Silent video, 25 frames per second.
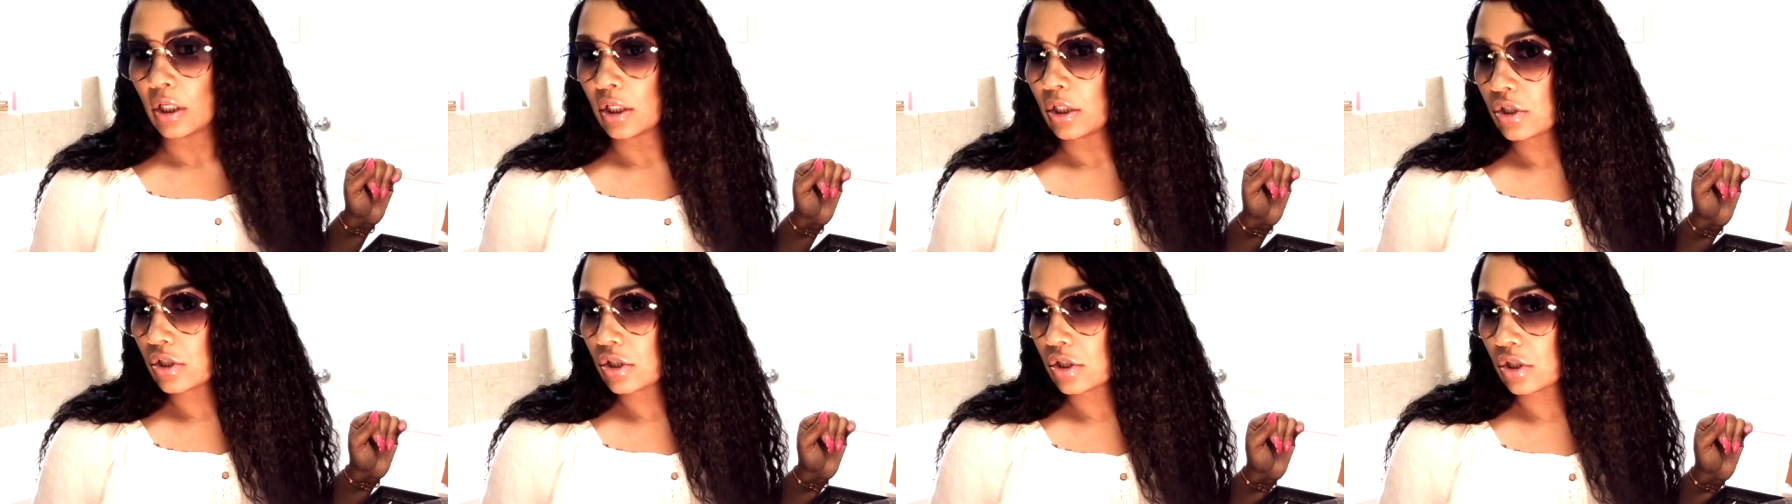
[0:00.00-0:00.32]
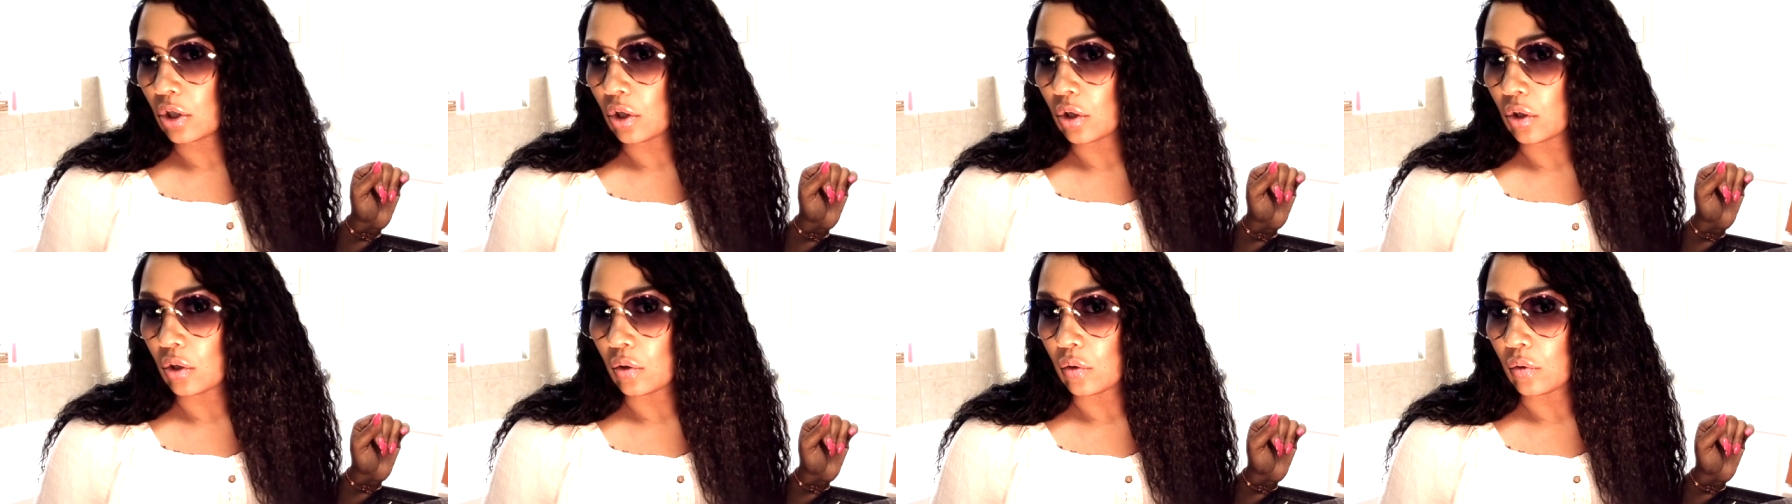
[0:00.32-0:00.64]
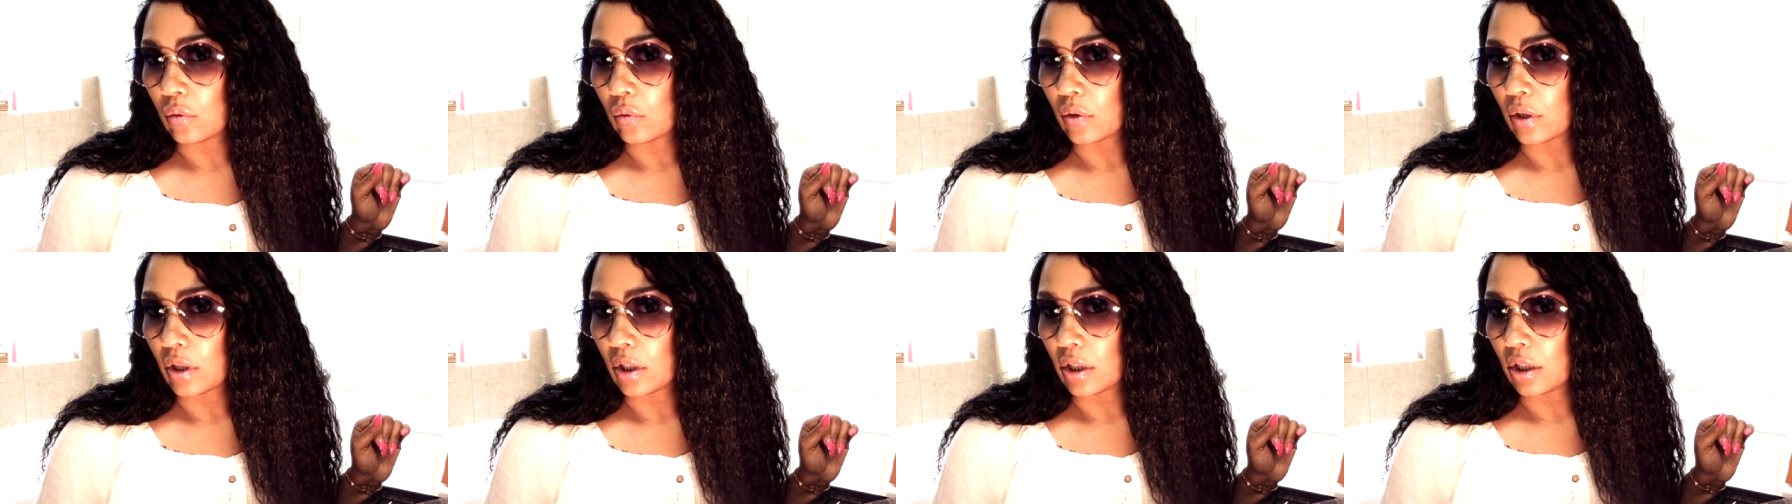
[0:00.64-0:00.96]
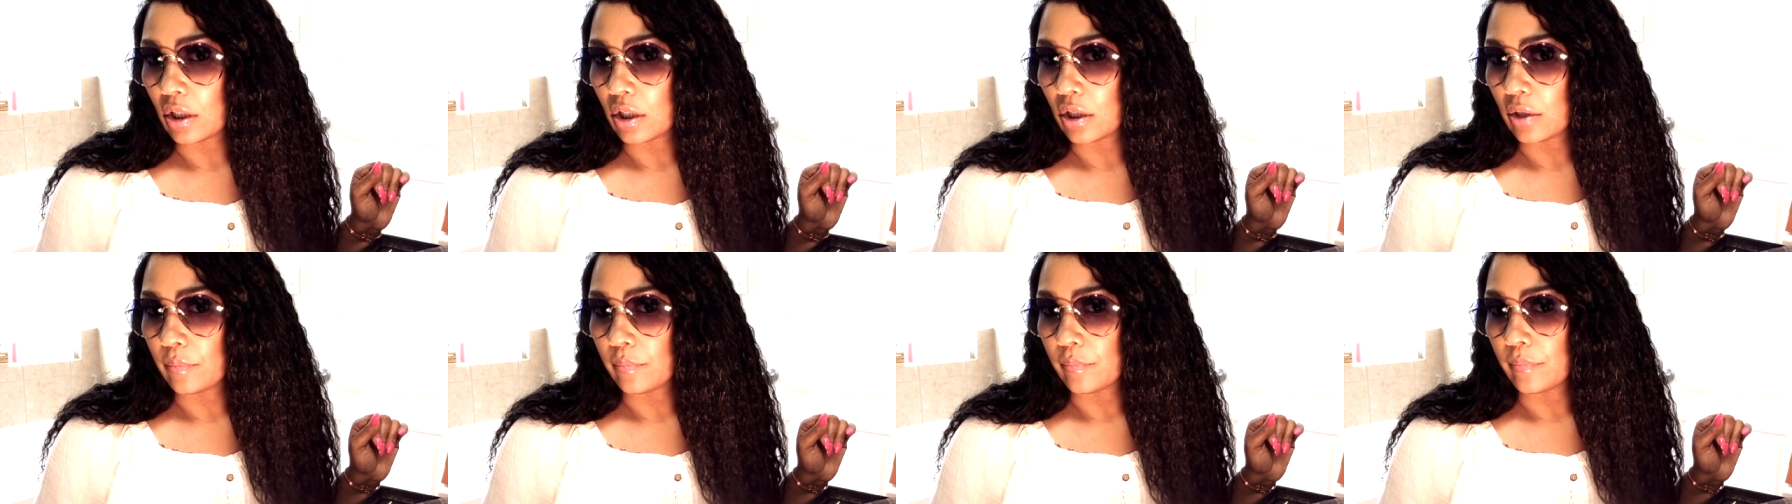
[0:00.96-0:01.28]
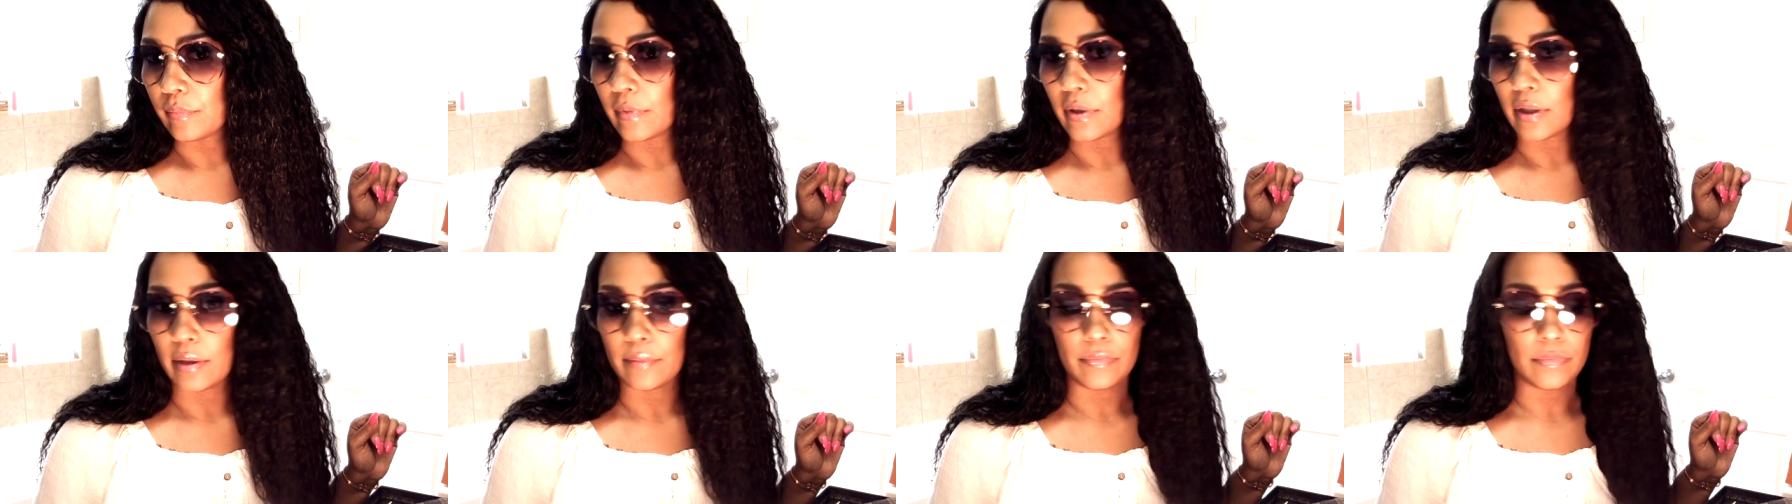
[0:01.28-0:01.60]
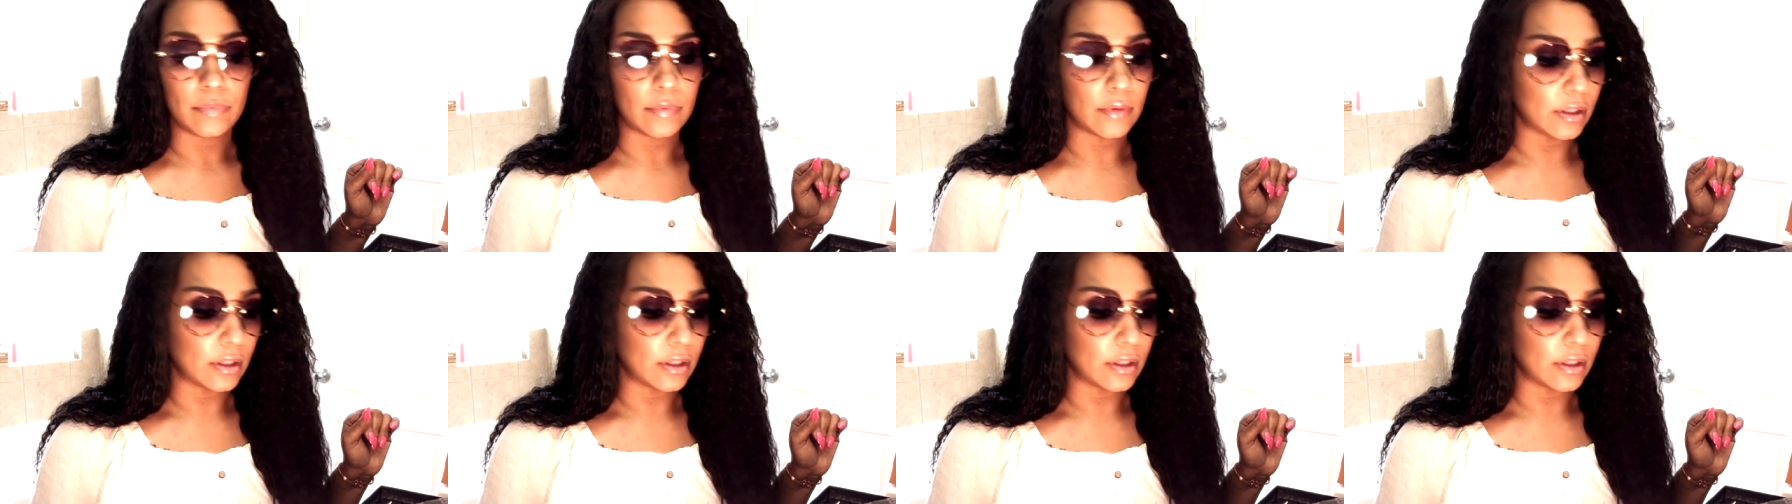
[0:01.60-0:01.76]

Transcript: So um, I'm